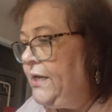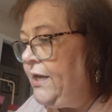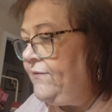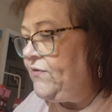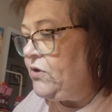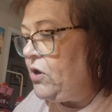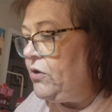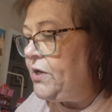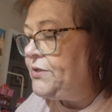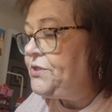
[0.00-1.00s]
If you
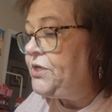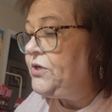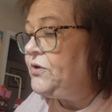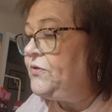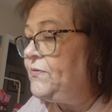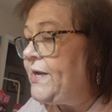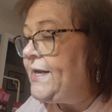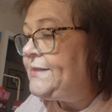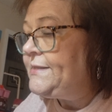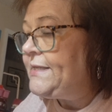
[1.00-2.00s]
hold on to your
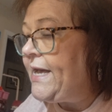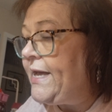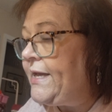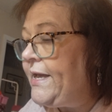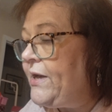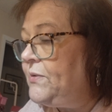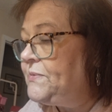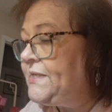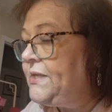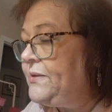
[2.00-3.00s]
threads, that
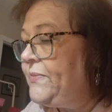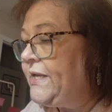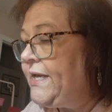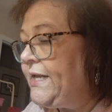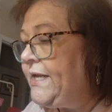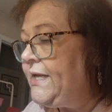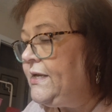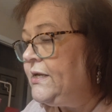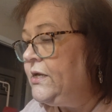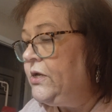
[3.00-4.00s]
helps in the beginning.
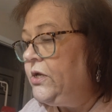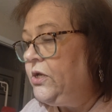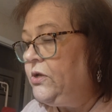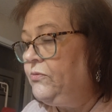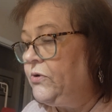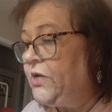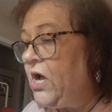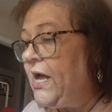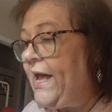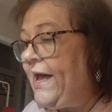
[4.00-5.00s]
You will
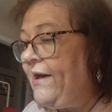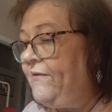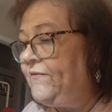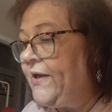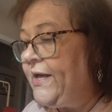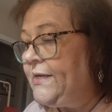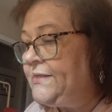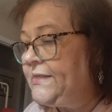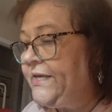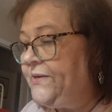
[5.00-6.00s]
not have
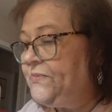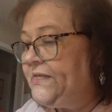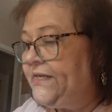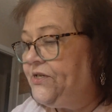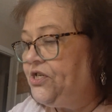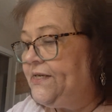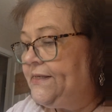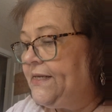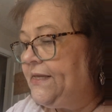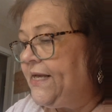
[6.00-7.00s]
skip stitches and